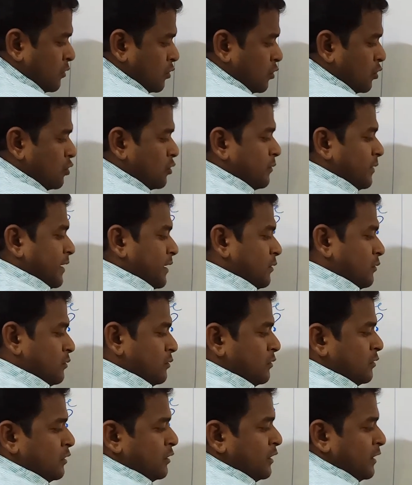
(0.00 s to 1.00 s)
True
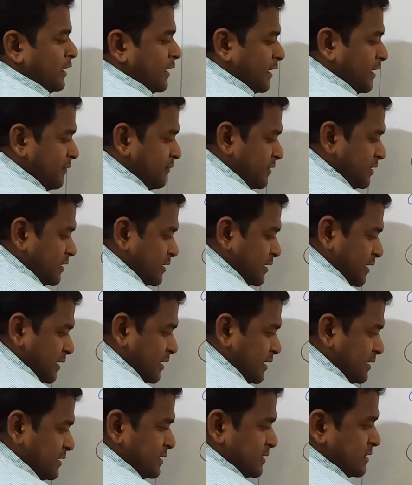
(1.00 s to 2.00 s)
value represented
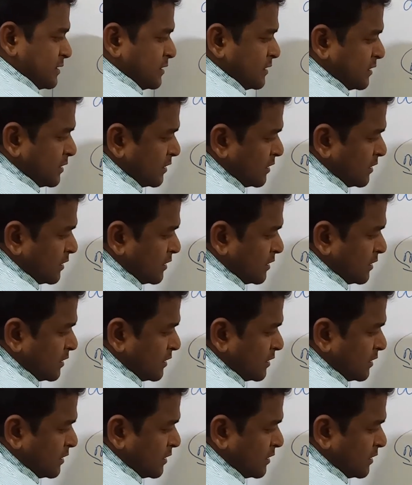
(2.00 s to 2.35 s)
as